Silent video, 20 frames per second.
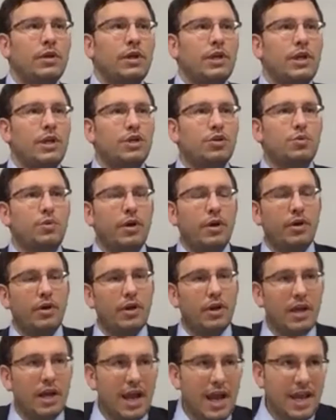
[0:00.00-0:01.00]
is where,
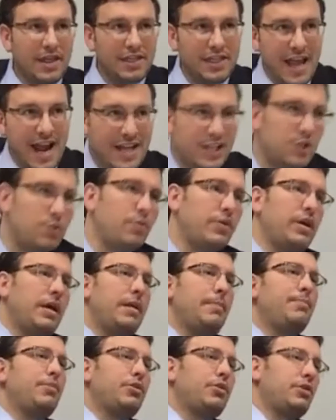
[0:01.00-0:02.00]
and that's where he
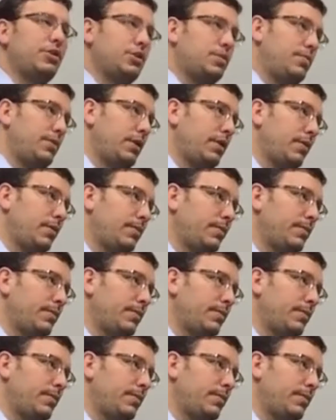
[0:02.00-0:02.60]
put the spear.